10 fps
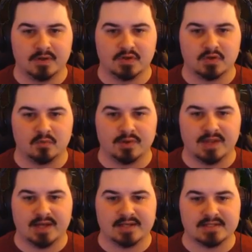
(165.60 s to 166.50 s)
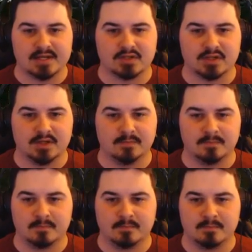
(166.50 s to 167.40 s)
Not sure what that is actually.
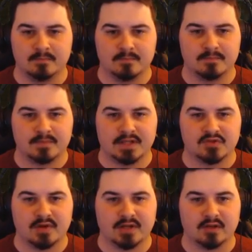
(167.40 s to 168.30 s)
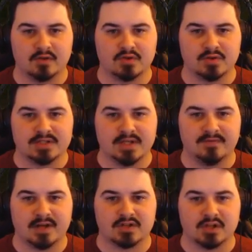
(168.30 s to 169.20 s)
Let's try to get close to it, see if
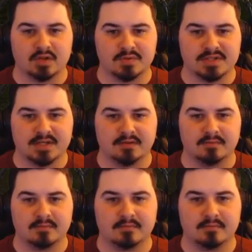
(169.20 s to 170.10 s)
it actually loads in.